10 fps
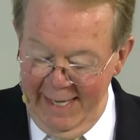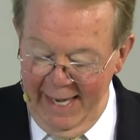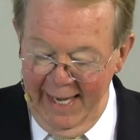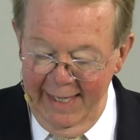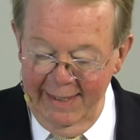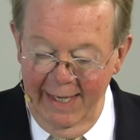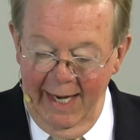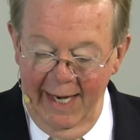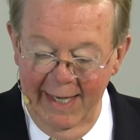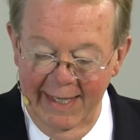And
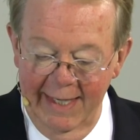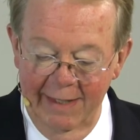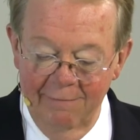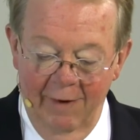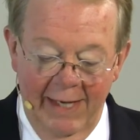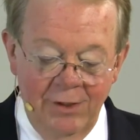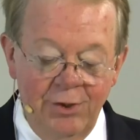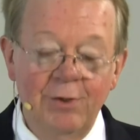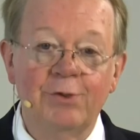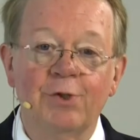I
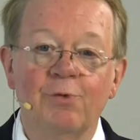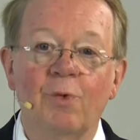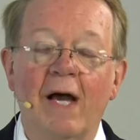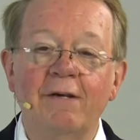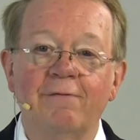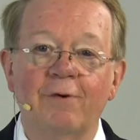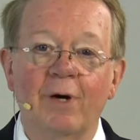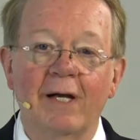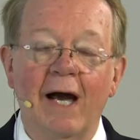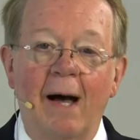invite you to write
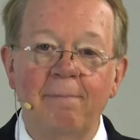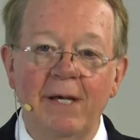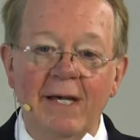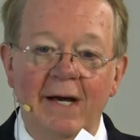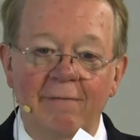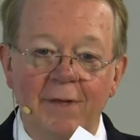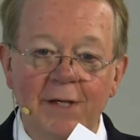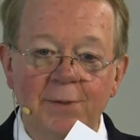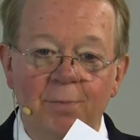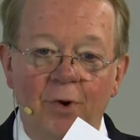for a copy of
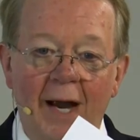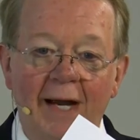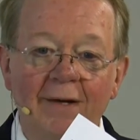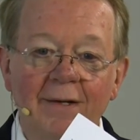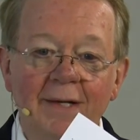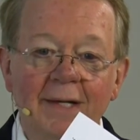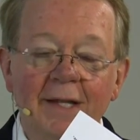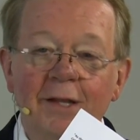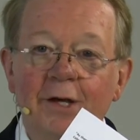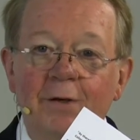this prayer,
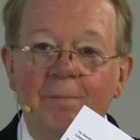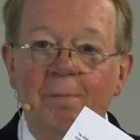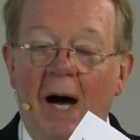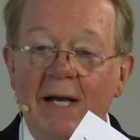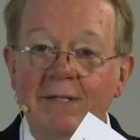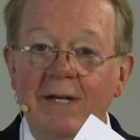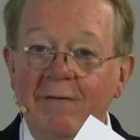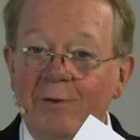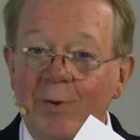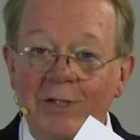the
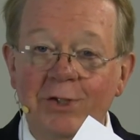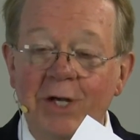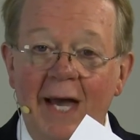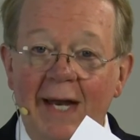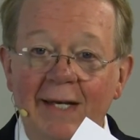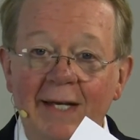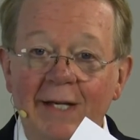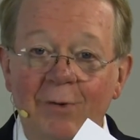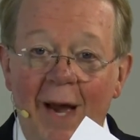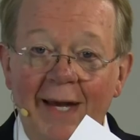Positive Christianity
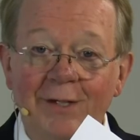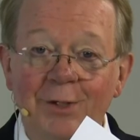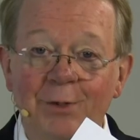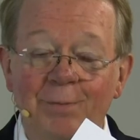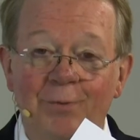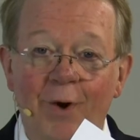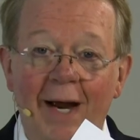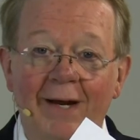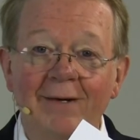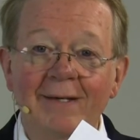Gratitude
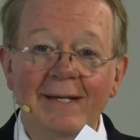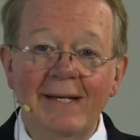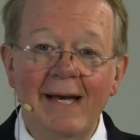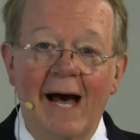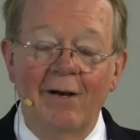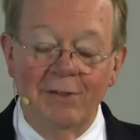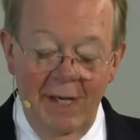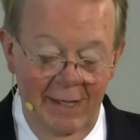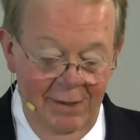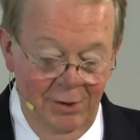Prayer. I'll
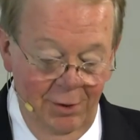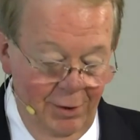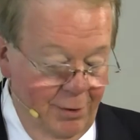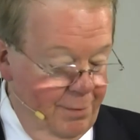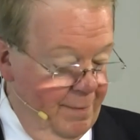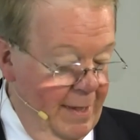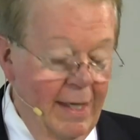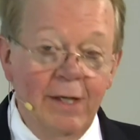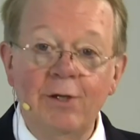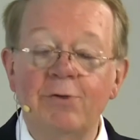send it to you.
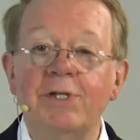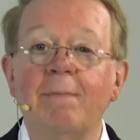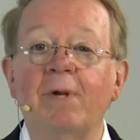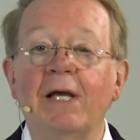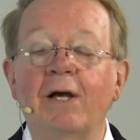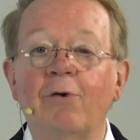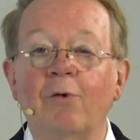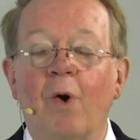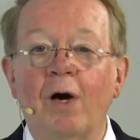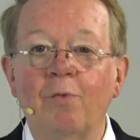You simply go
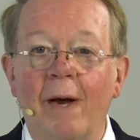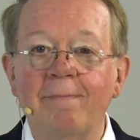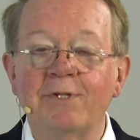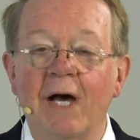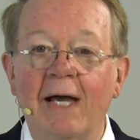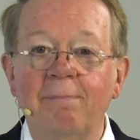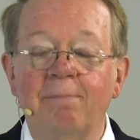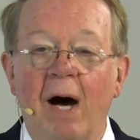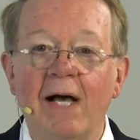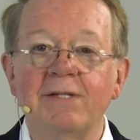to our website,
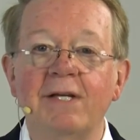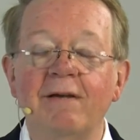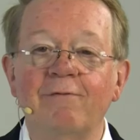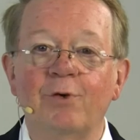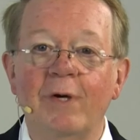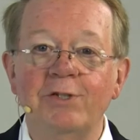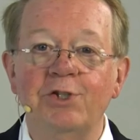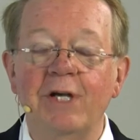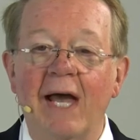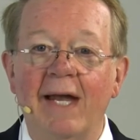
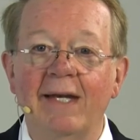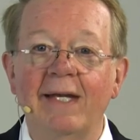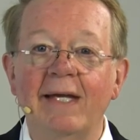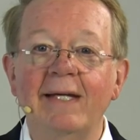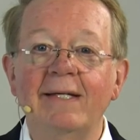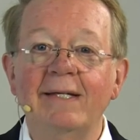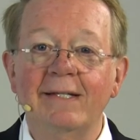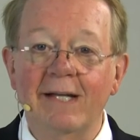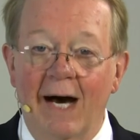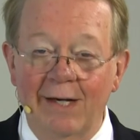
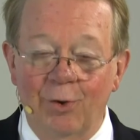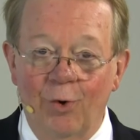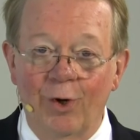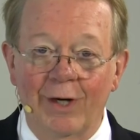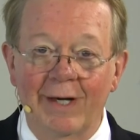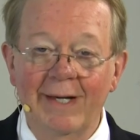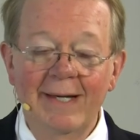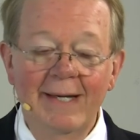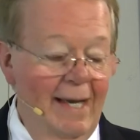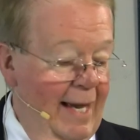positivechristianity.org,
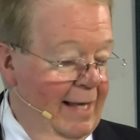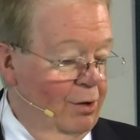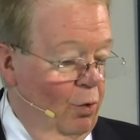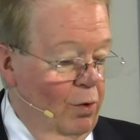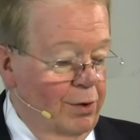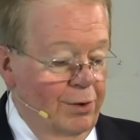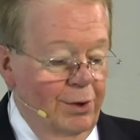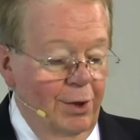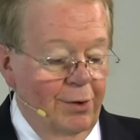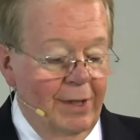and order
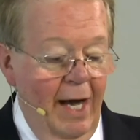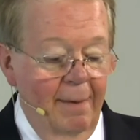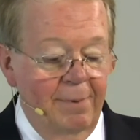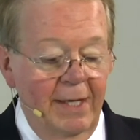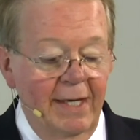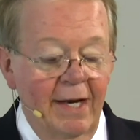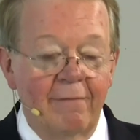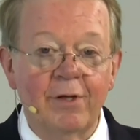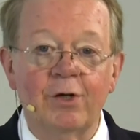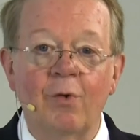your copy
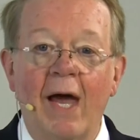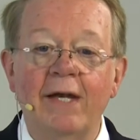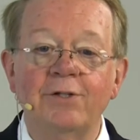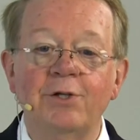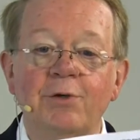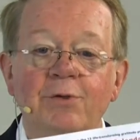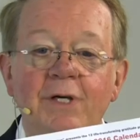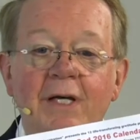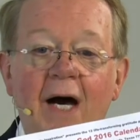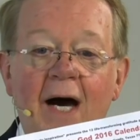of the Gratitude
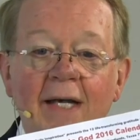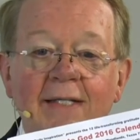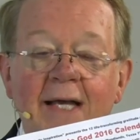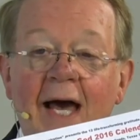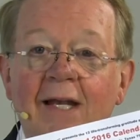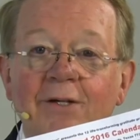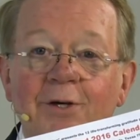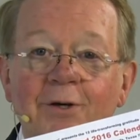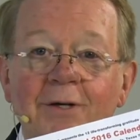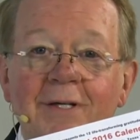to God
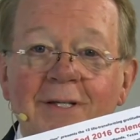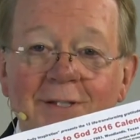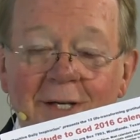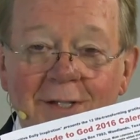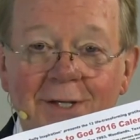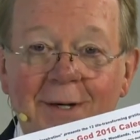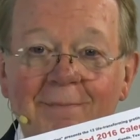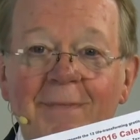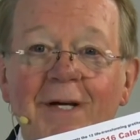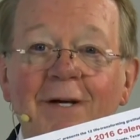calendar
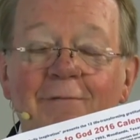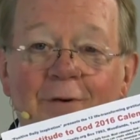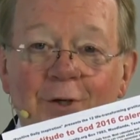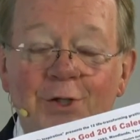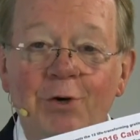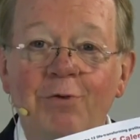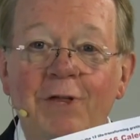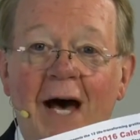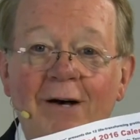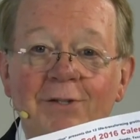system for
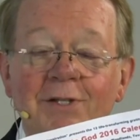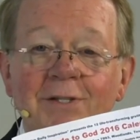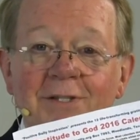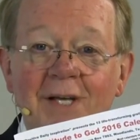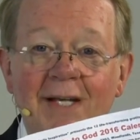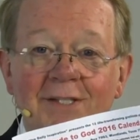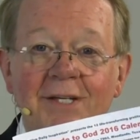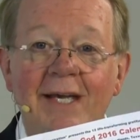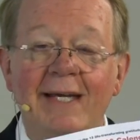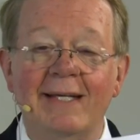
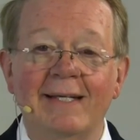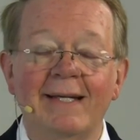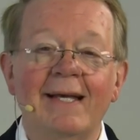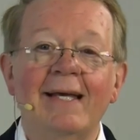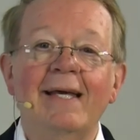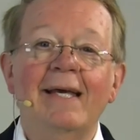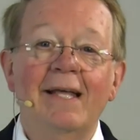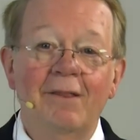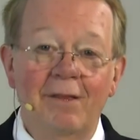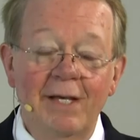2016.
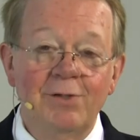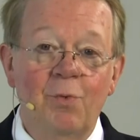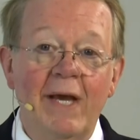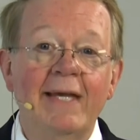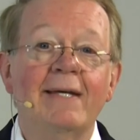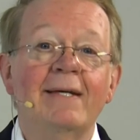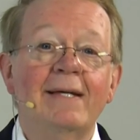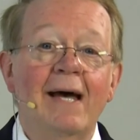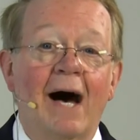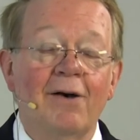This week,
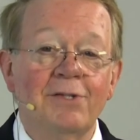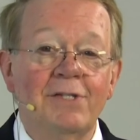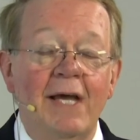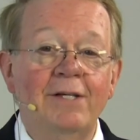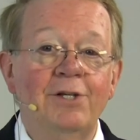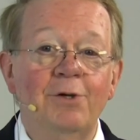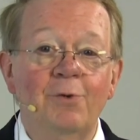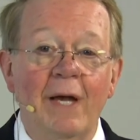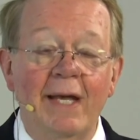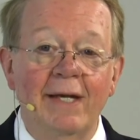I'll send
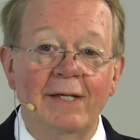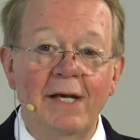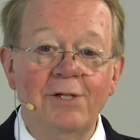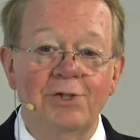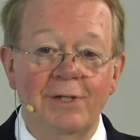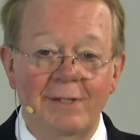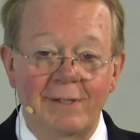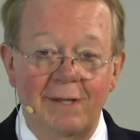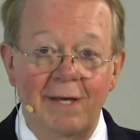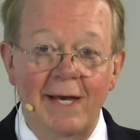you, in addition
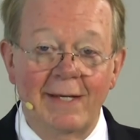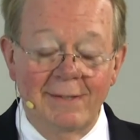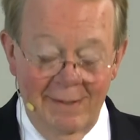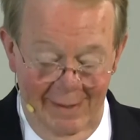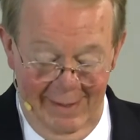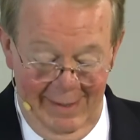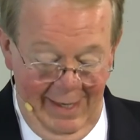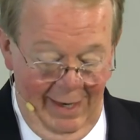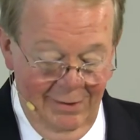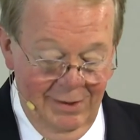to this,
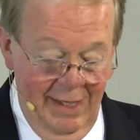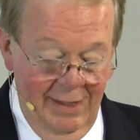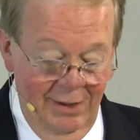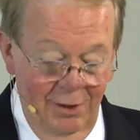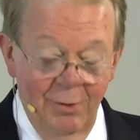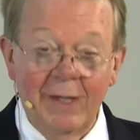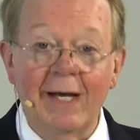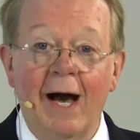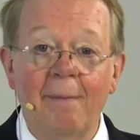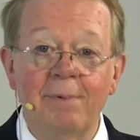I'll send you a
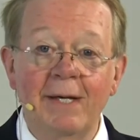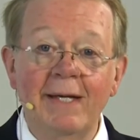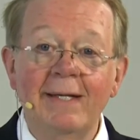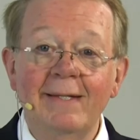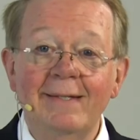copy